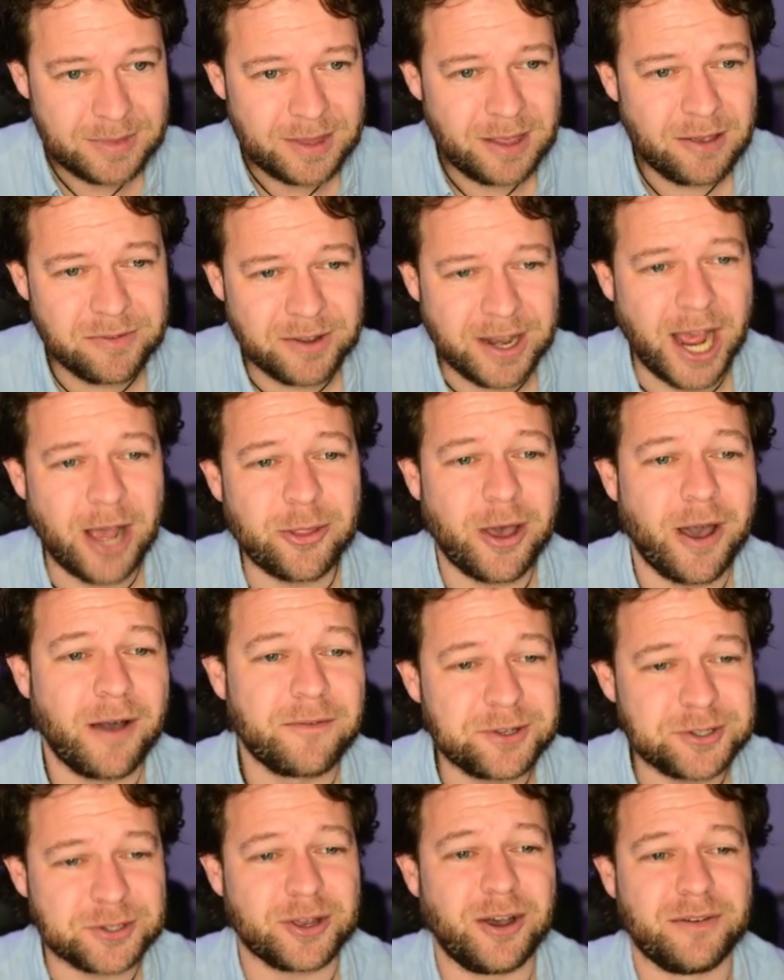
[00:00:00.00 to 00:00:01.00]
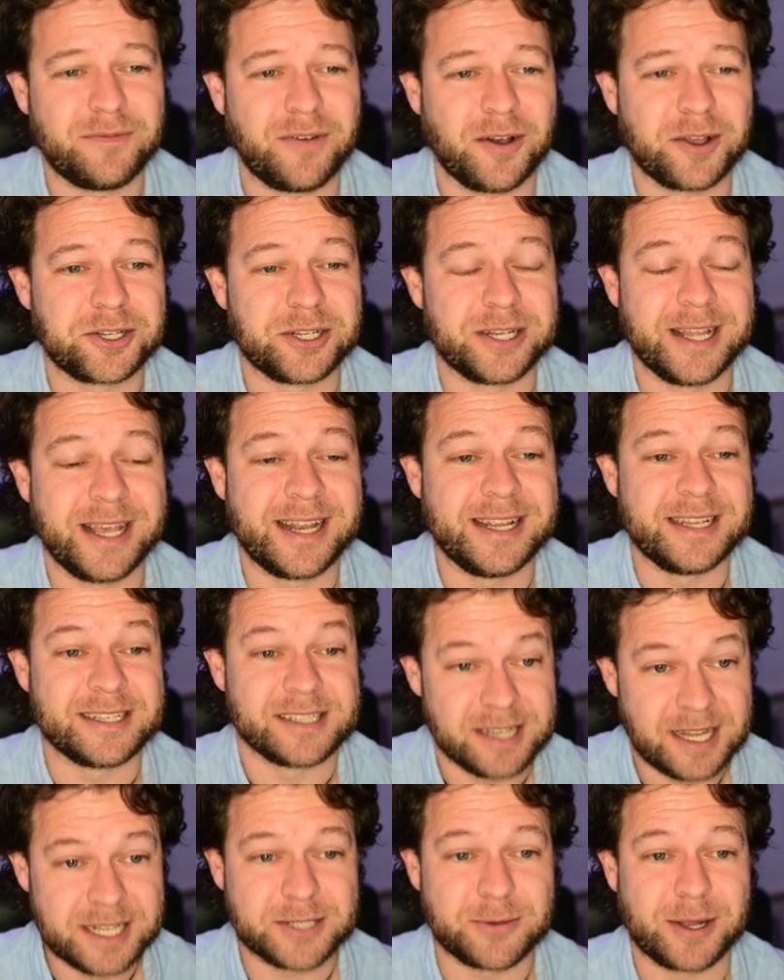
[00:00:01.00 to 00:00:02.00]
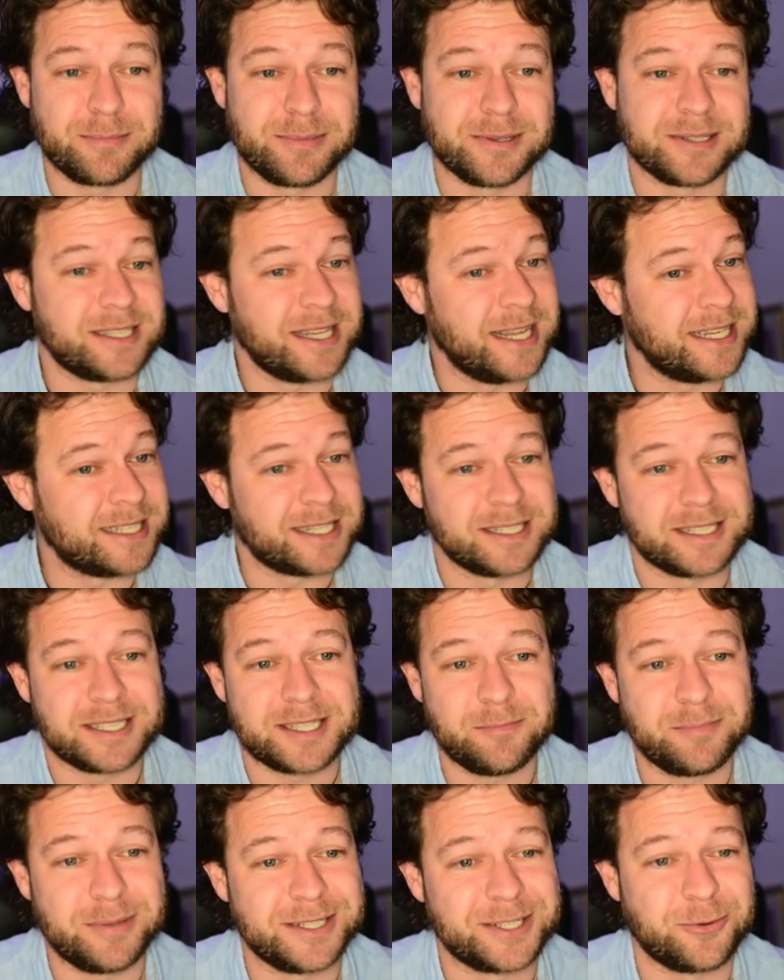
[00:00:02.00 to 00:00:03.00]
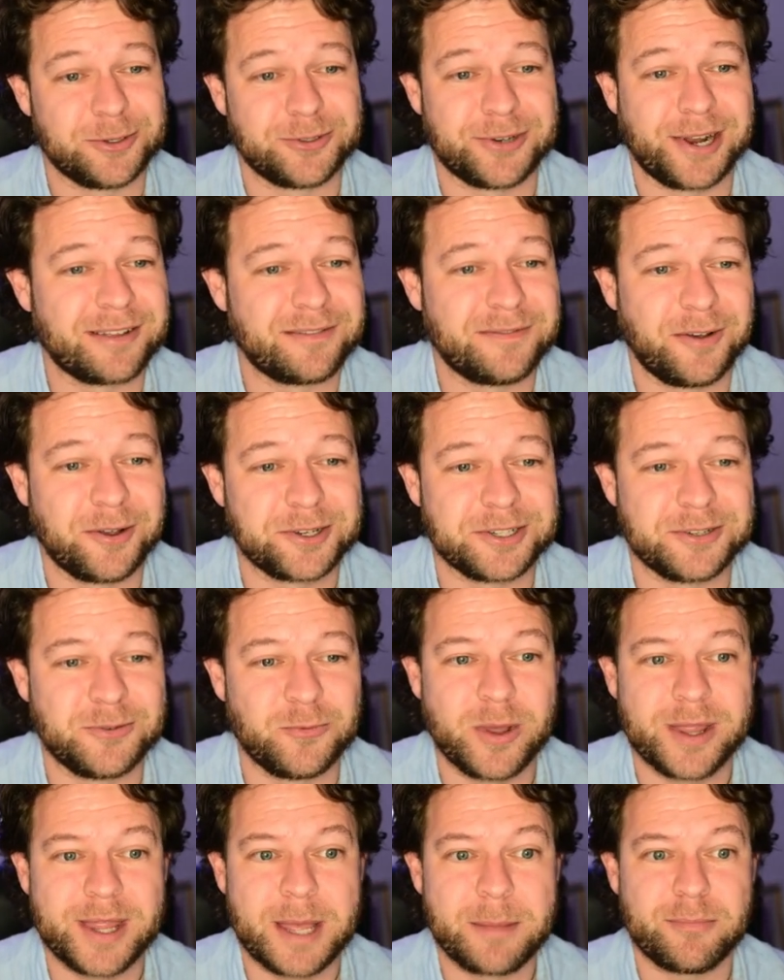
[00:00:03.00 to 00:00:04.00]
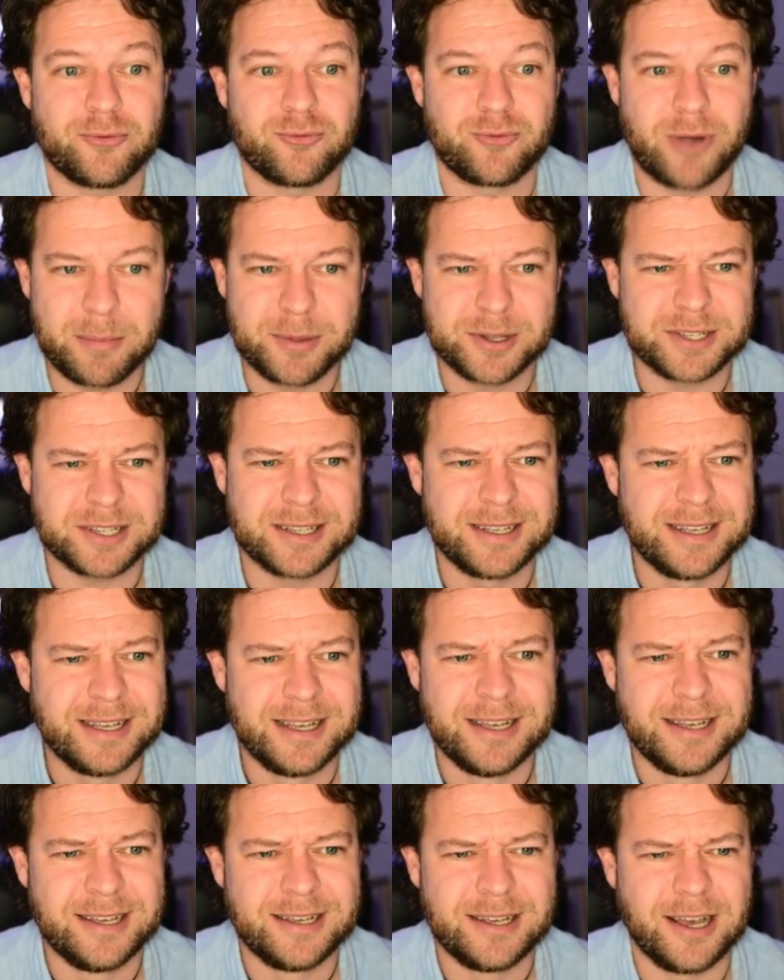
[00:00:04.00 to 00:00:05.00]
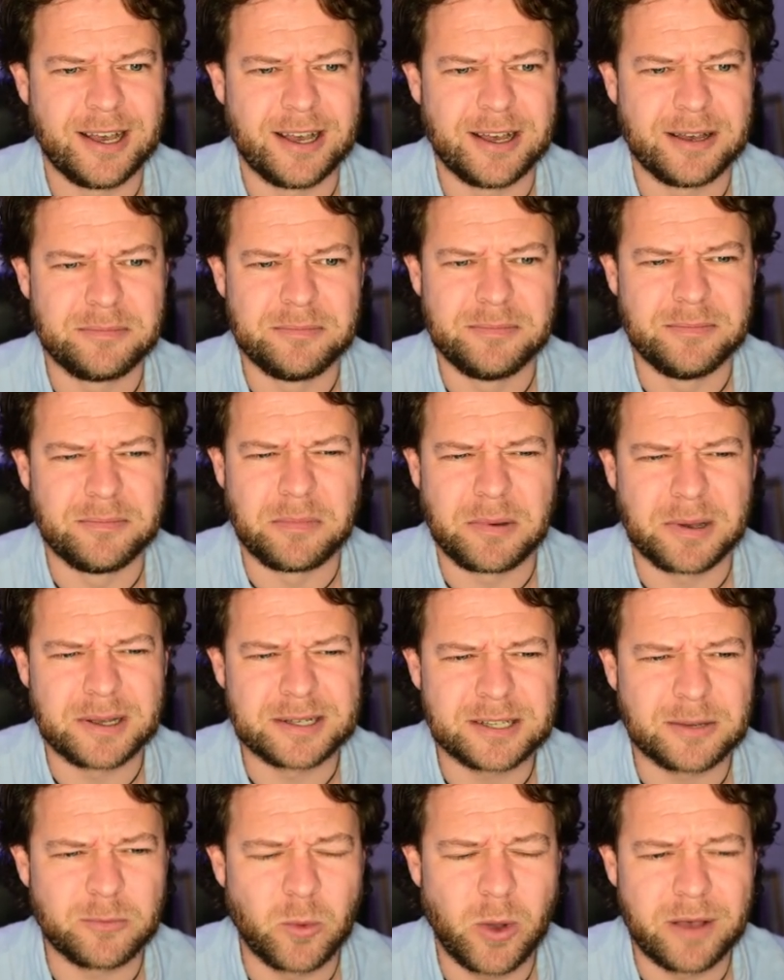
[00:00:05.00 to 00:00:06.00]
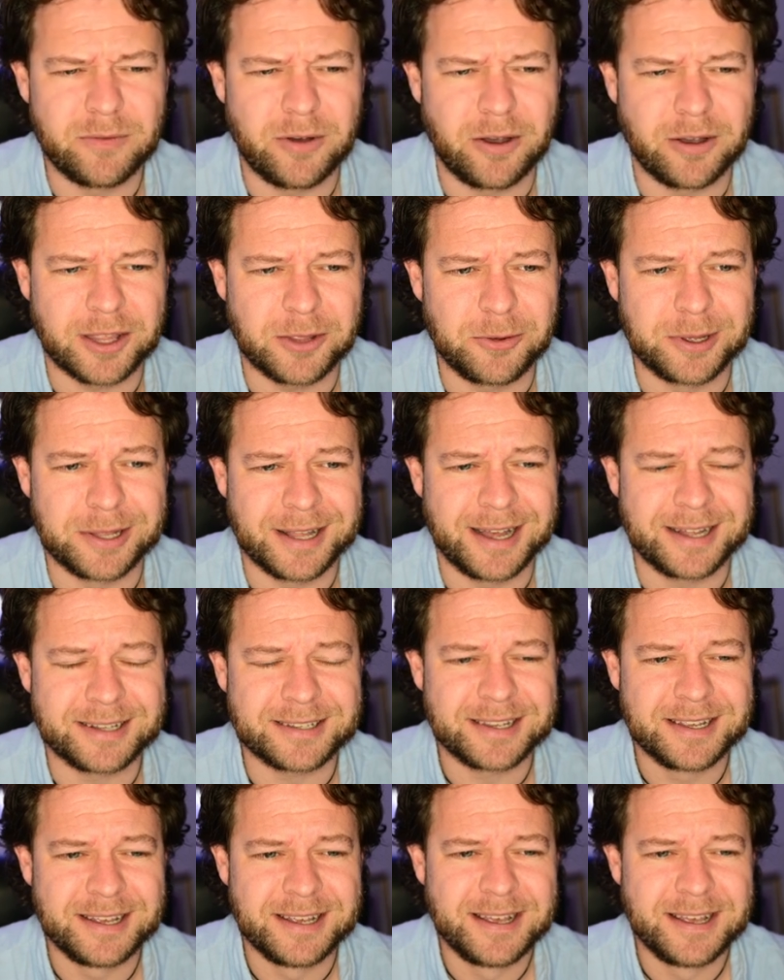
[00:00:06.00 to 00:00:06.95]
For now, though, I've just got a function. It is z squared plus c. It's the simplest quadratic function with a parameter, by some way of arguing that.